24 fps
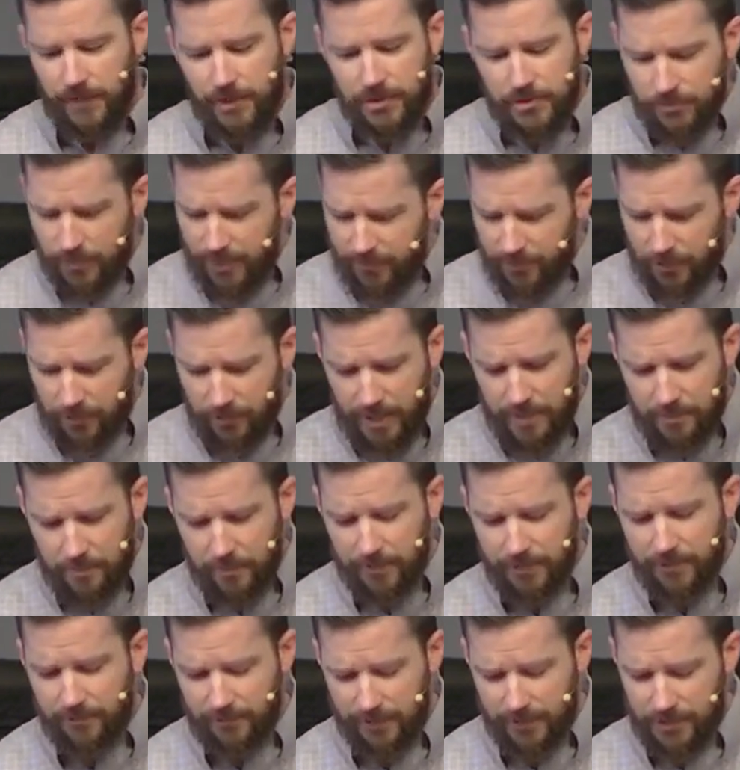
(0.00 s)
So, we have a great
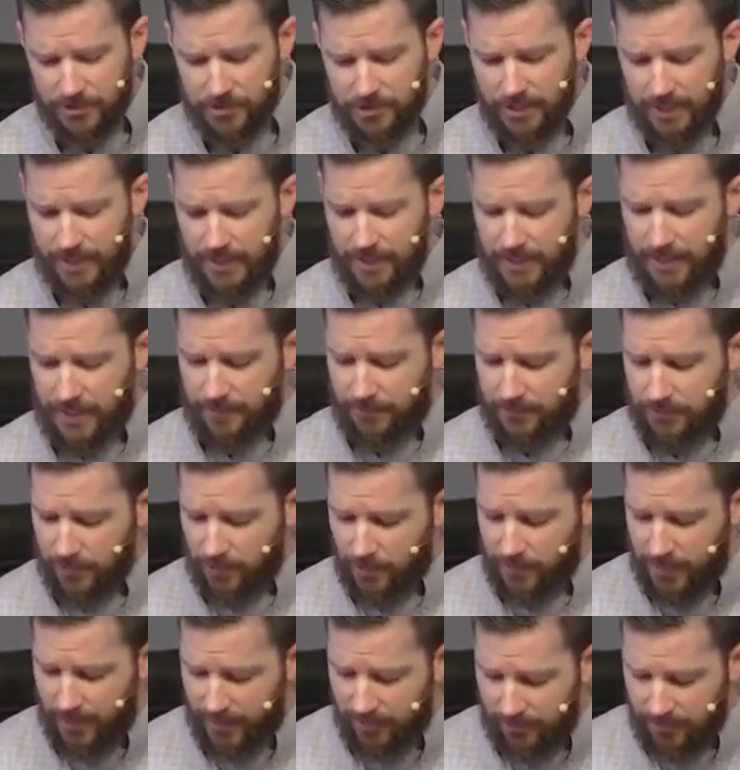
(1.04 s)
privilege, if you're
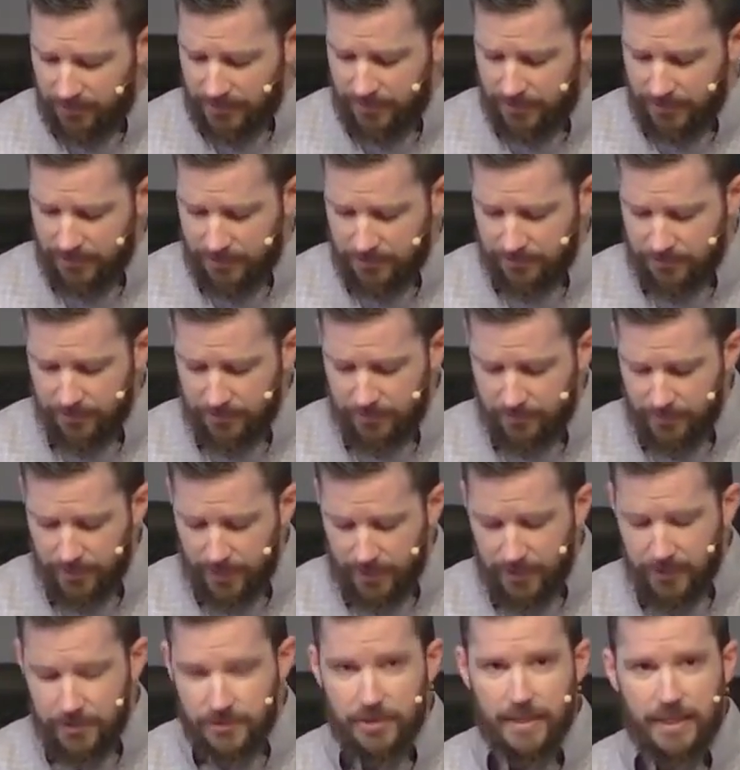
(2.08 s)
a parent in this room,
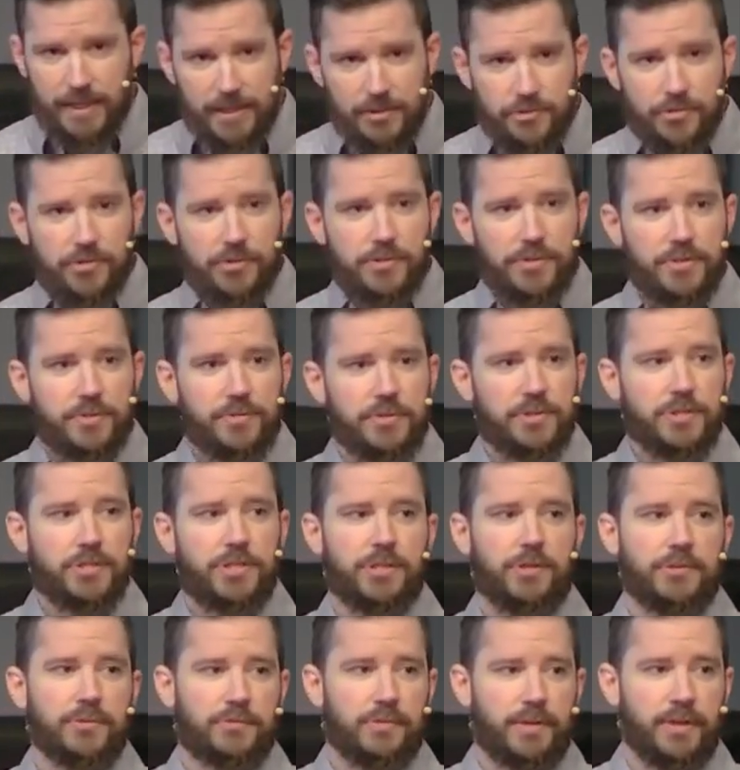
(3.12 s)
to introduce
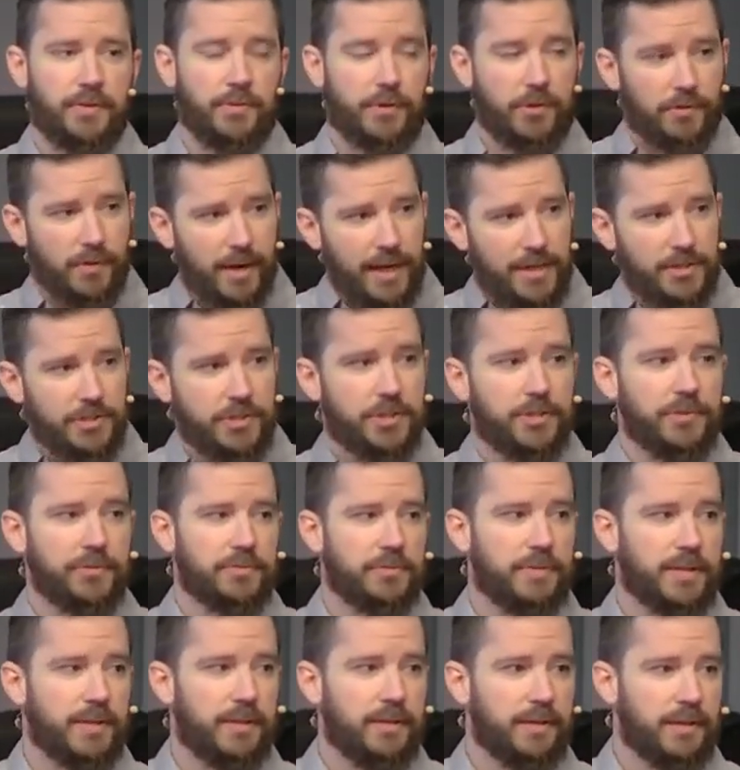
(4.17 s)
children or
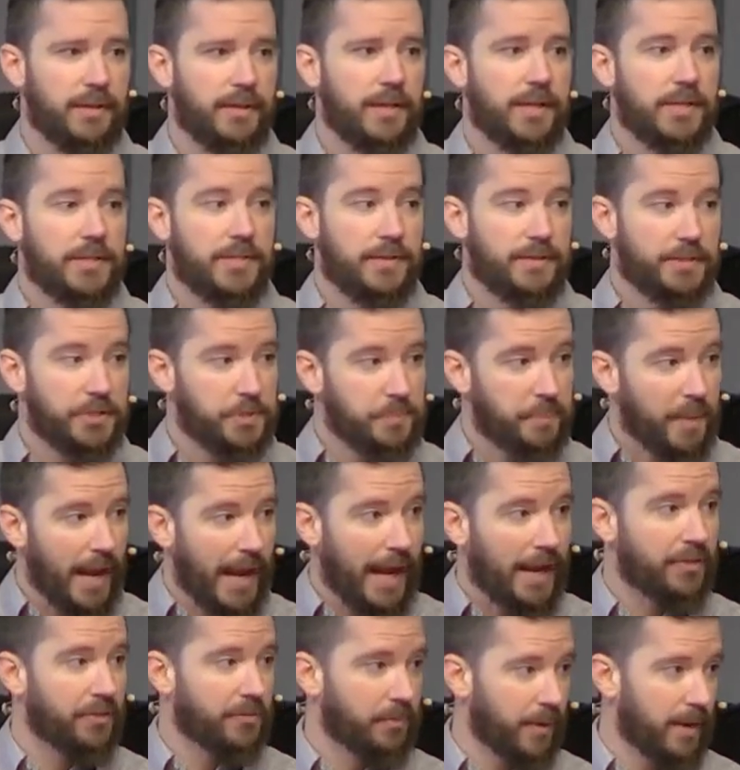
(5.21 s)
grandchildren to this
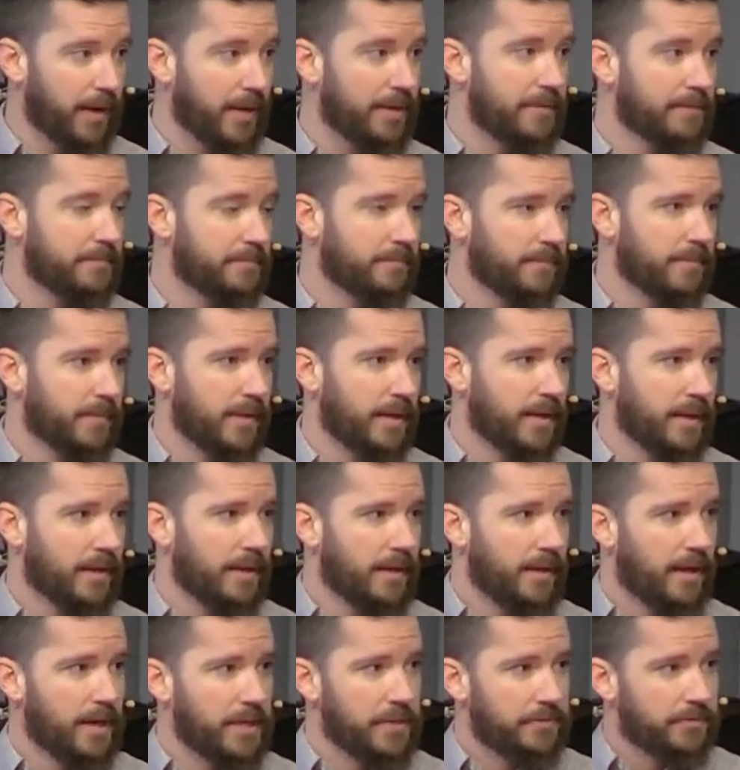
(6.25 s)
pathway
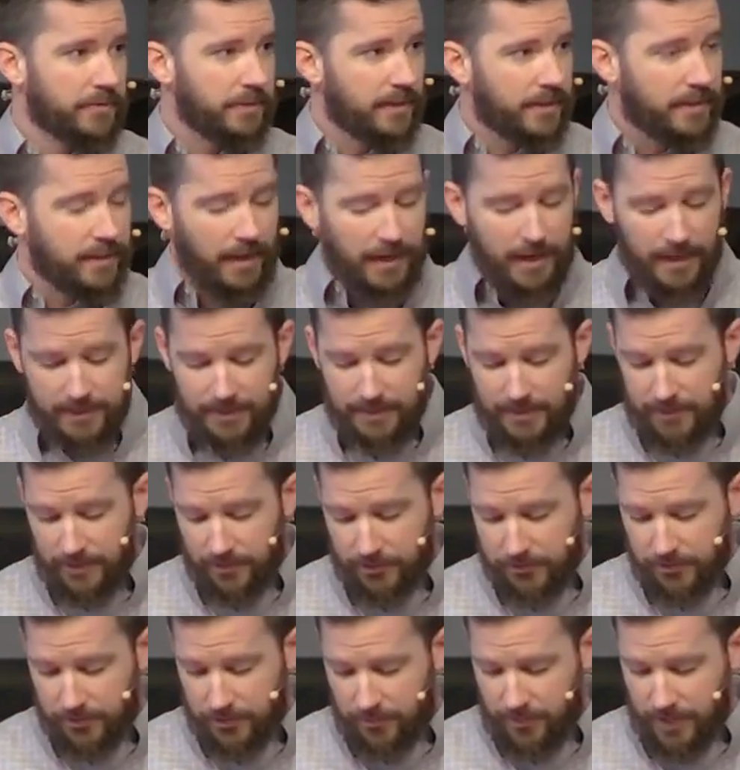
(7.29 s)
of God,
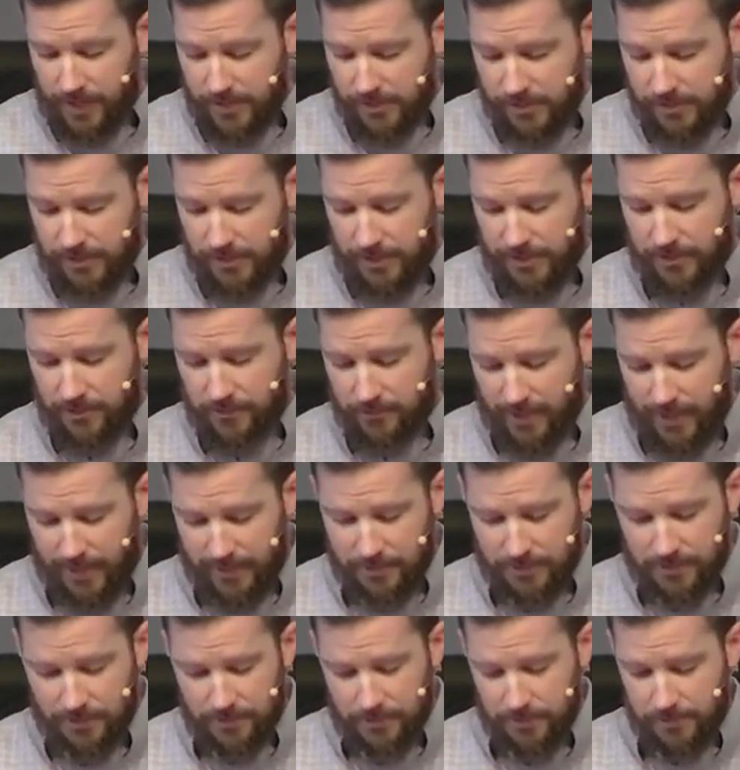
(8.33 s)
guilt, grace, and
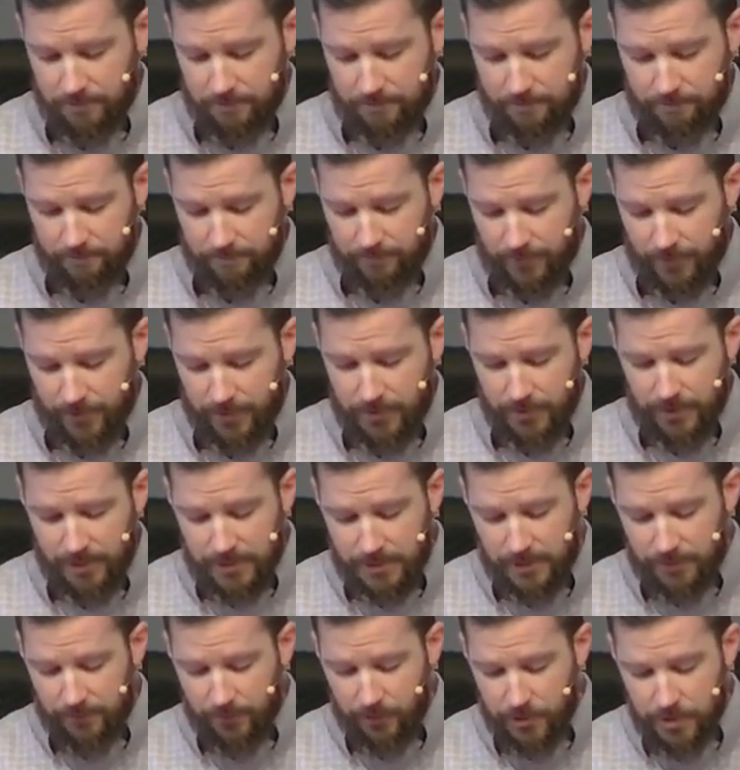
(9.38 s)
gratitude. So
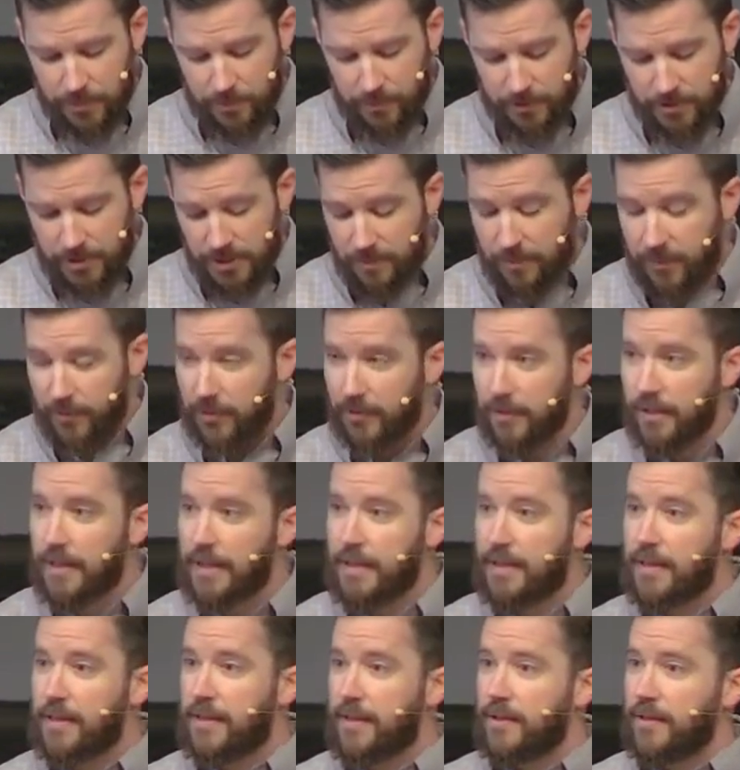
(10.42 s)
that's the first principle.
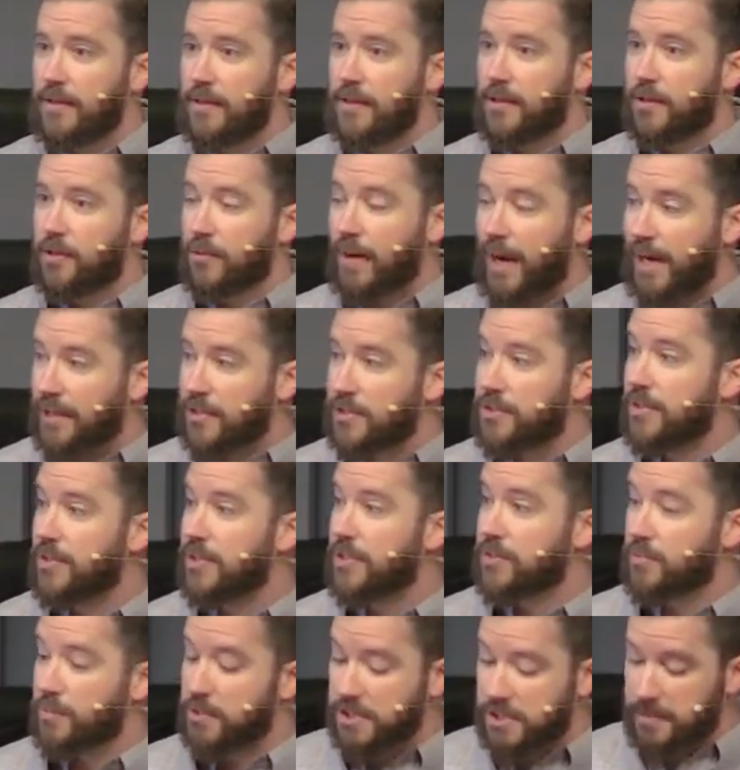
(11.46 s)
Gratitude
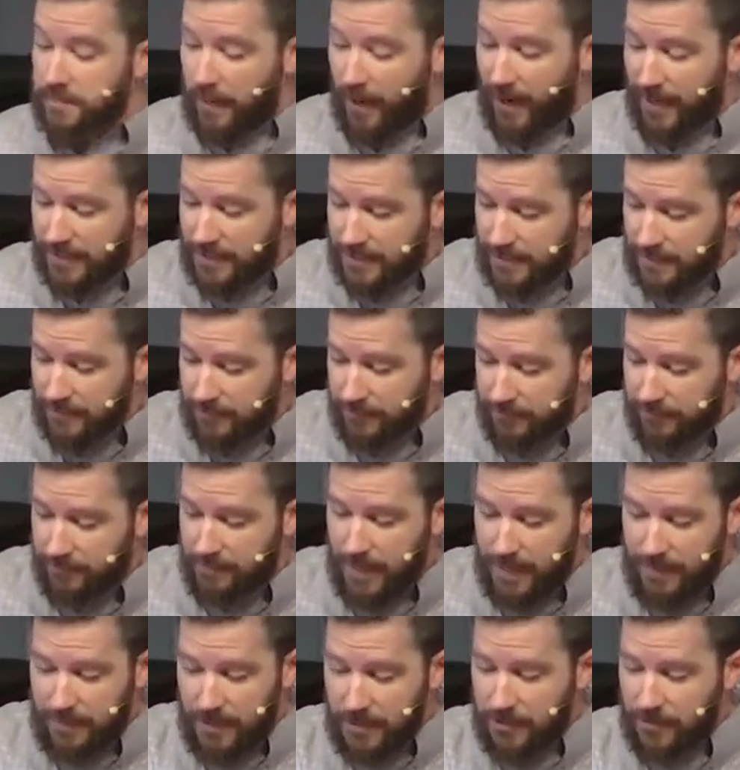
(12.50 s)
is responsive.
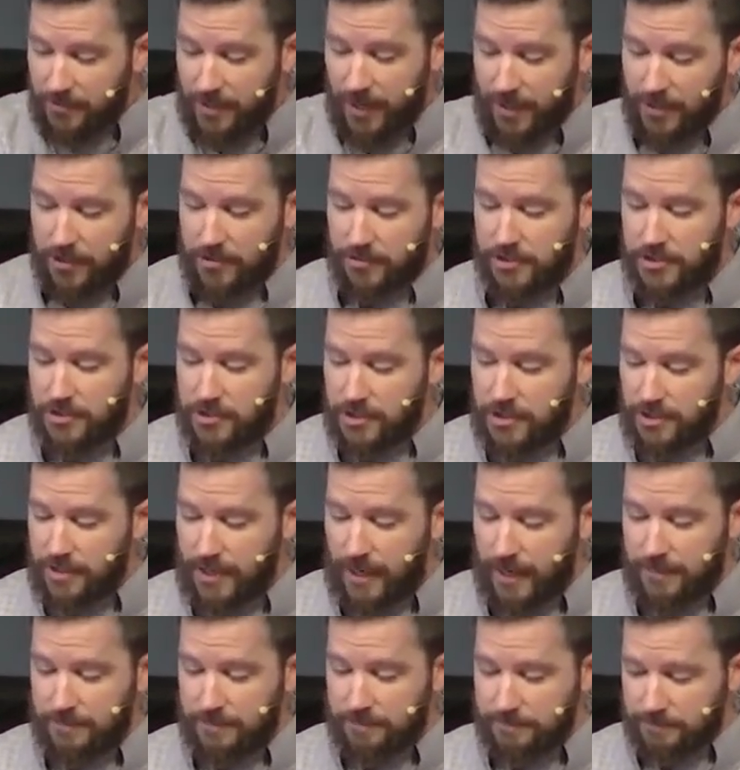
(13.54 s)
Maybe you're not a Christian
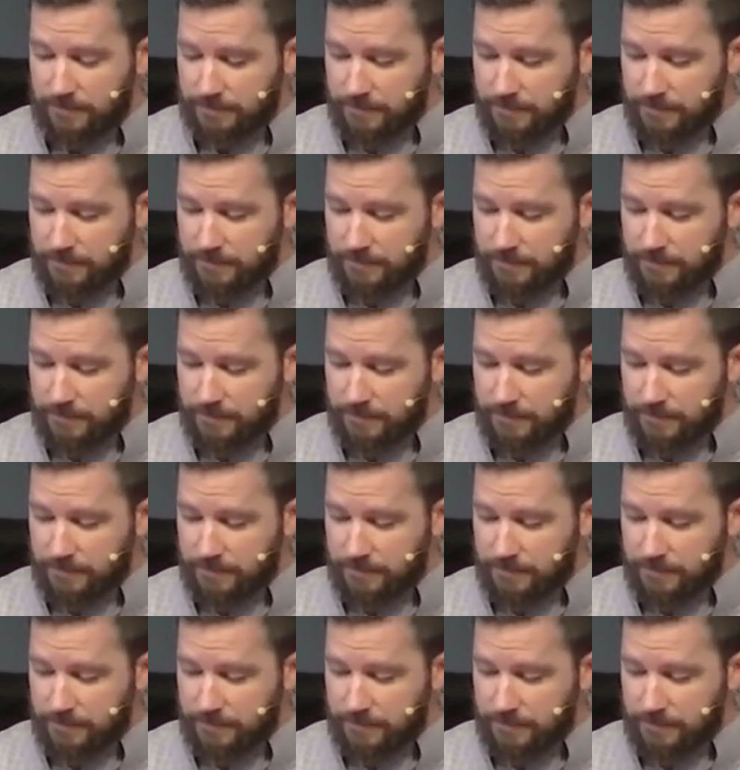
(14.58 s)
yet.